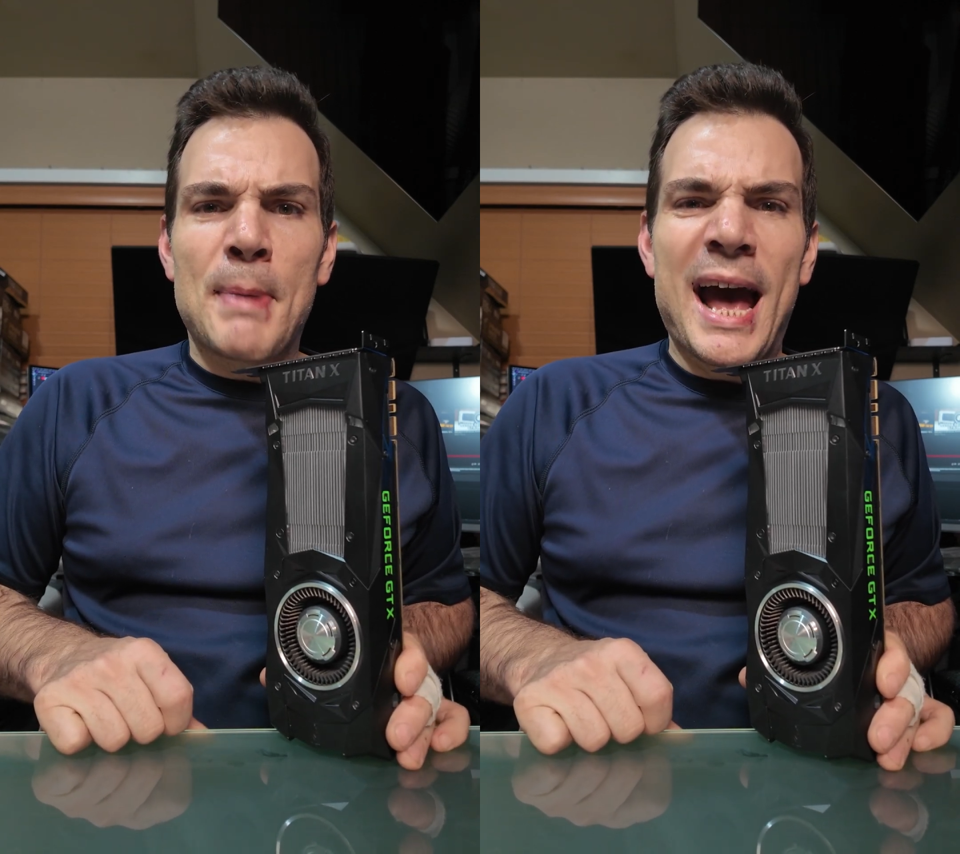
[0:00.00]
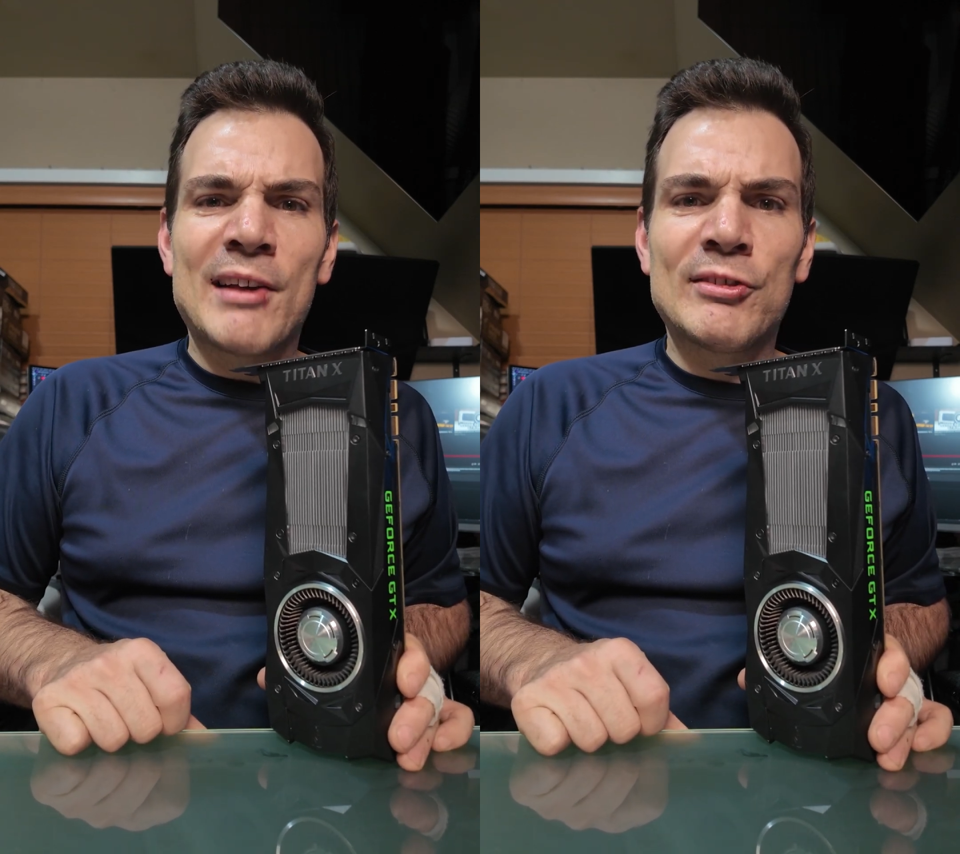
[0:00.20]

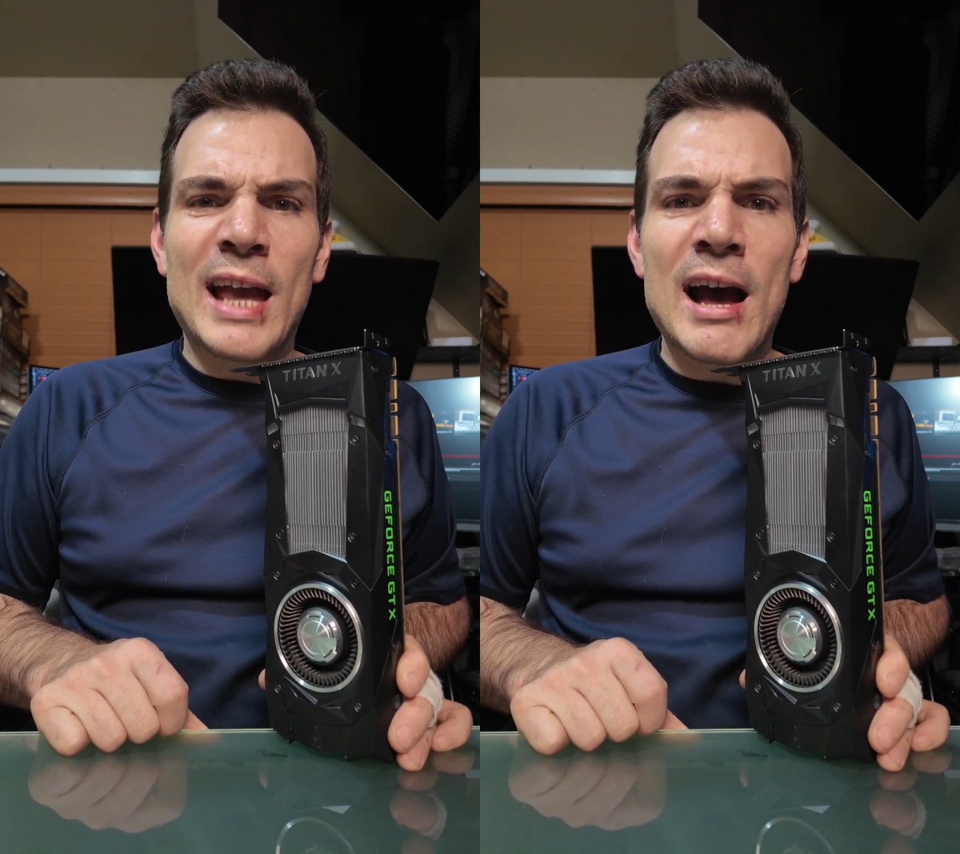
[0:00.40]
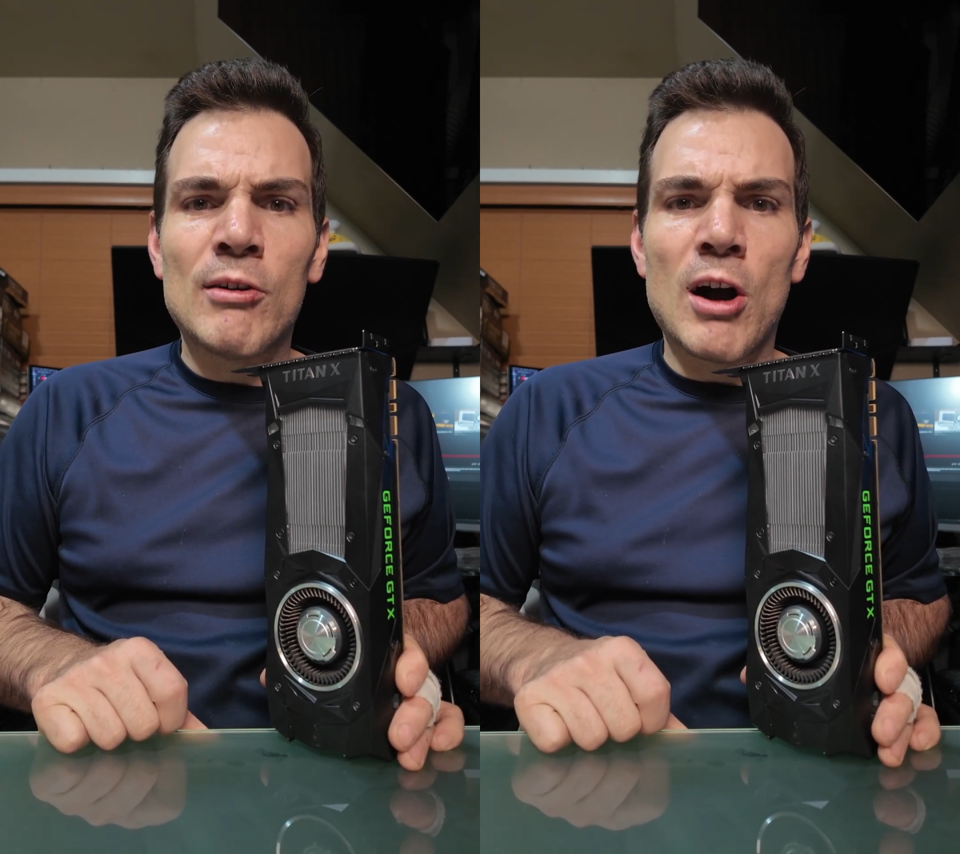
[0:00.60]

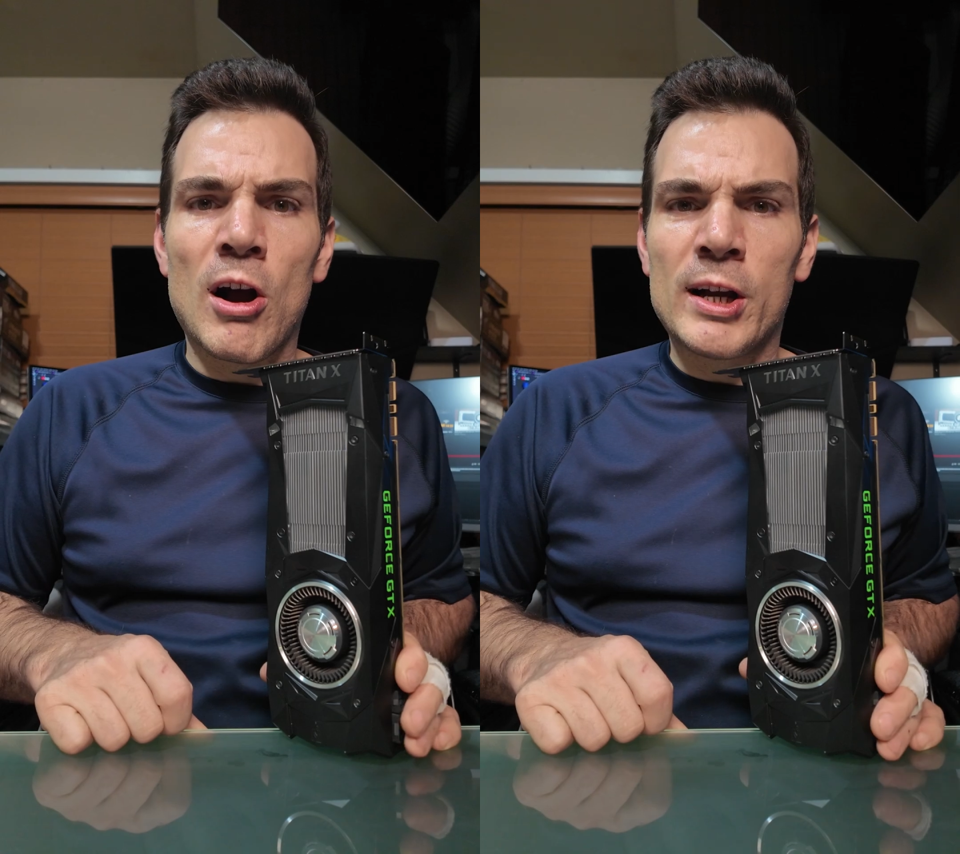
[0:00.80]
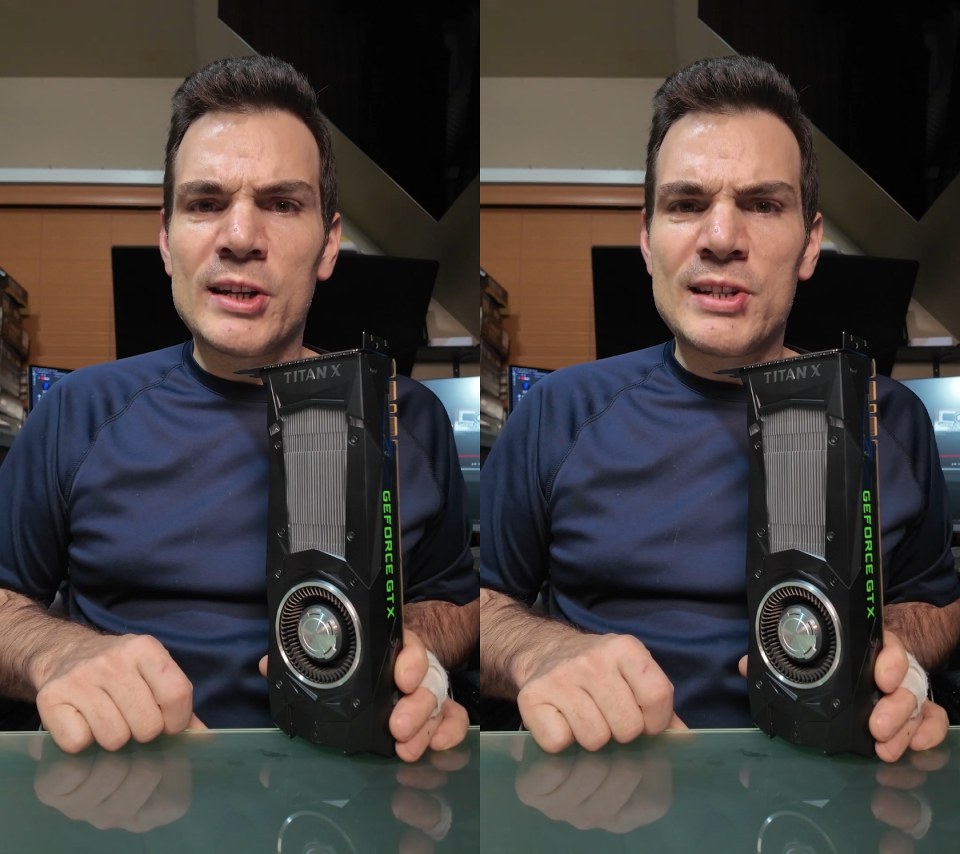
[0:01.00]
Pascal
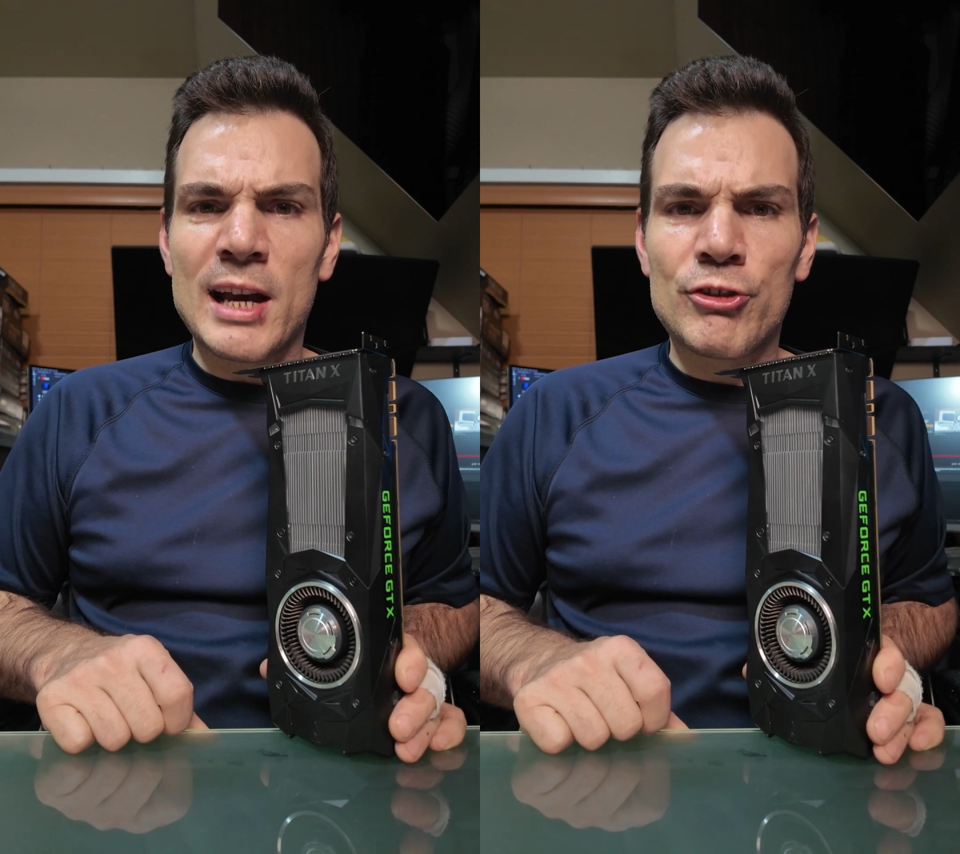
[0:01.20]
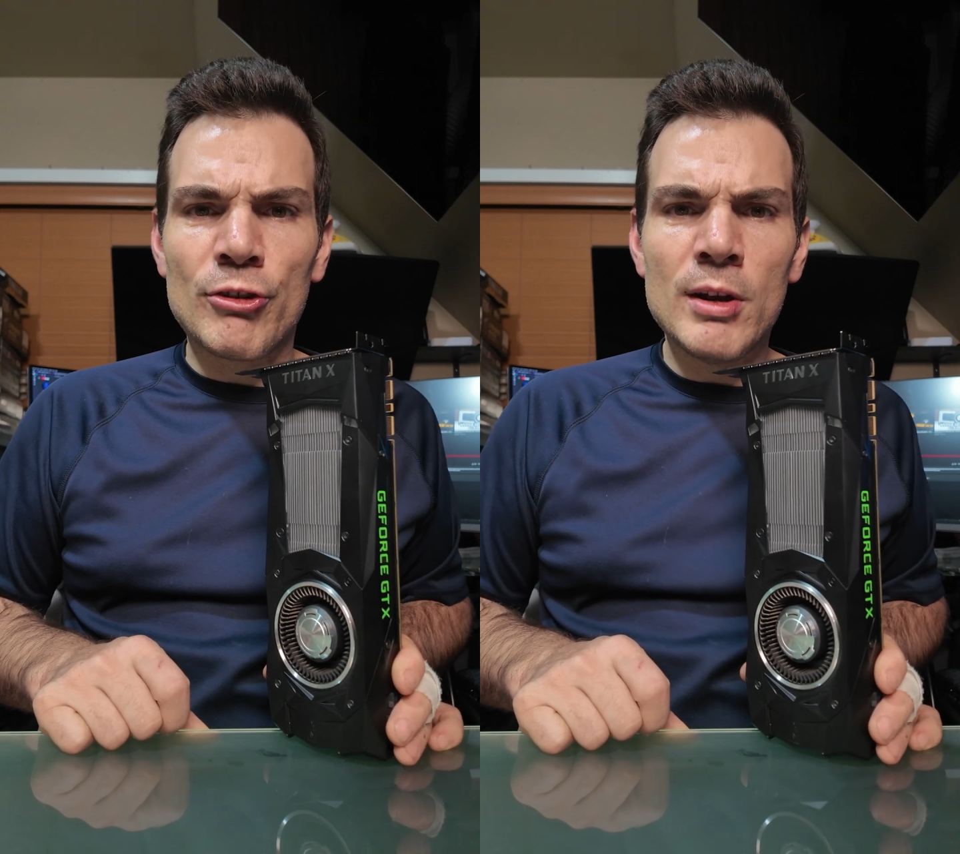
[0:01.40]

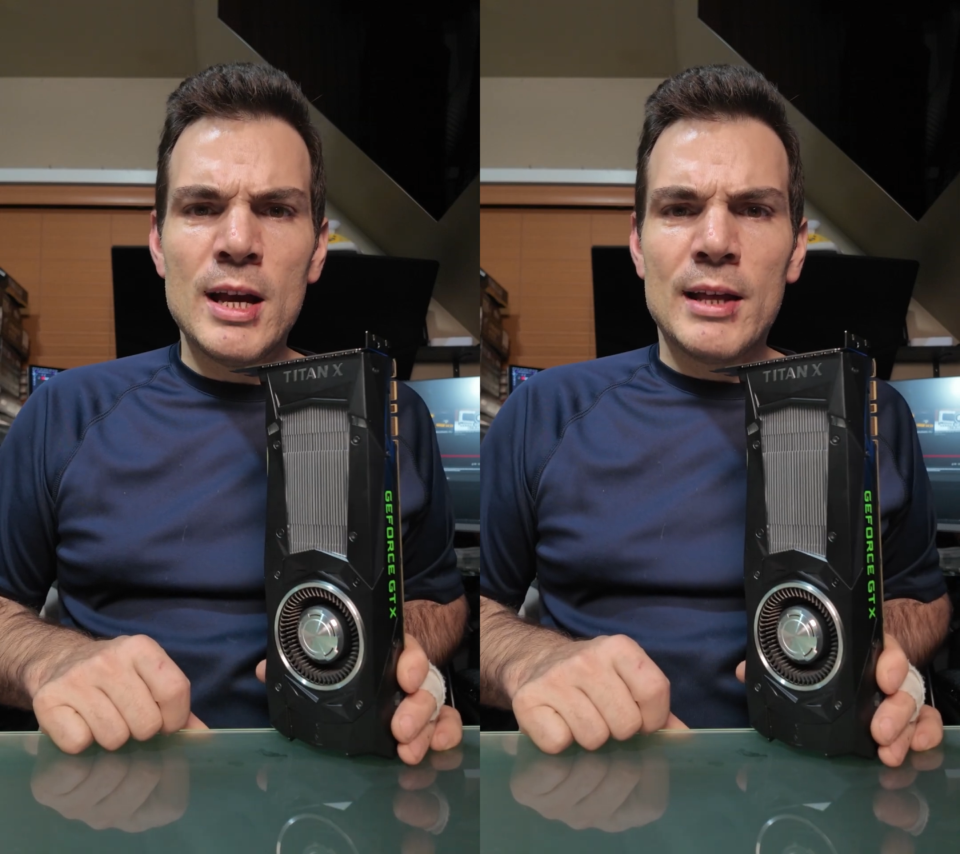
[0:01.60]
architecture.